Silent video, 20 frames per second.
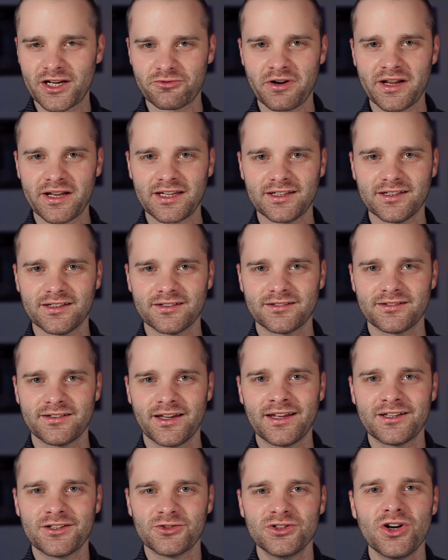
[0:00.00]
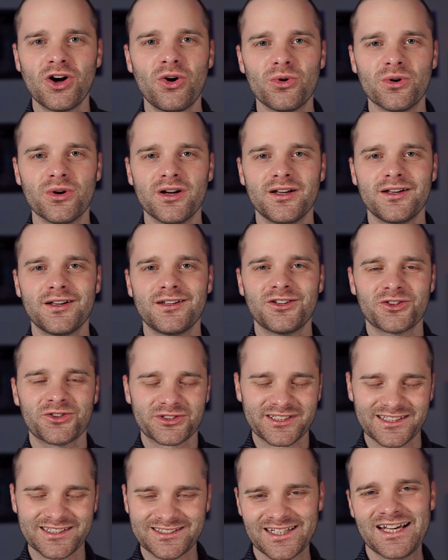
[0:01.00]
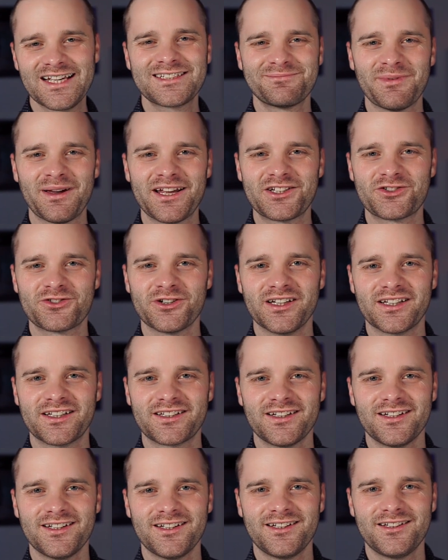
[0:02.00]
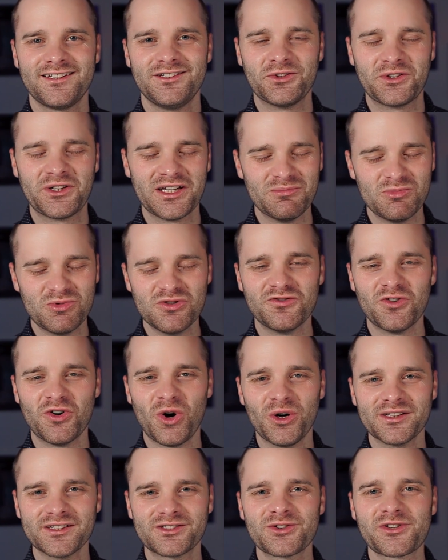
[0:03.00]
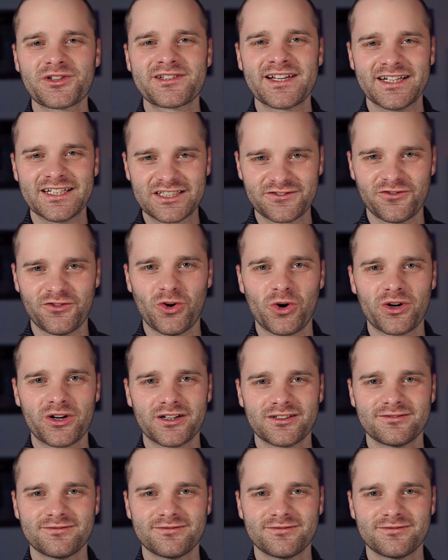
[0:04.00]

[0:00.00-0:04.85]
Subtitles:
ready and you know your success metric, you can move on to stage 4.